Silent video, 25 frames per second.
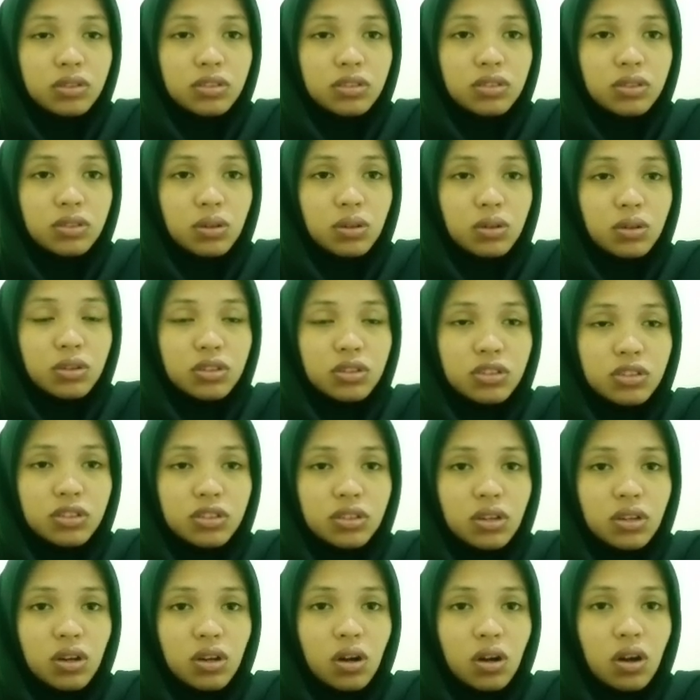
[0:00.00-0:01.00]

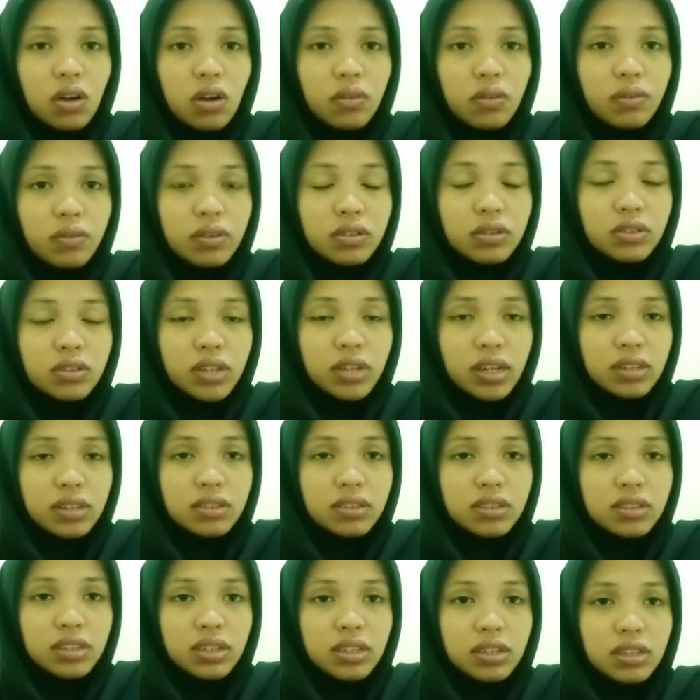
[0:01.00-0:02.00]
source of
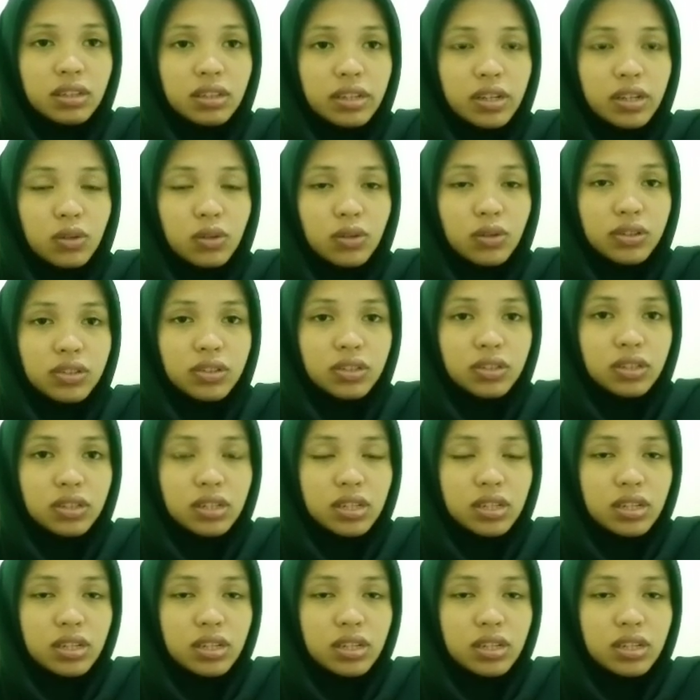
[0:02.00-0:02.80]
authentic language.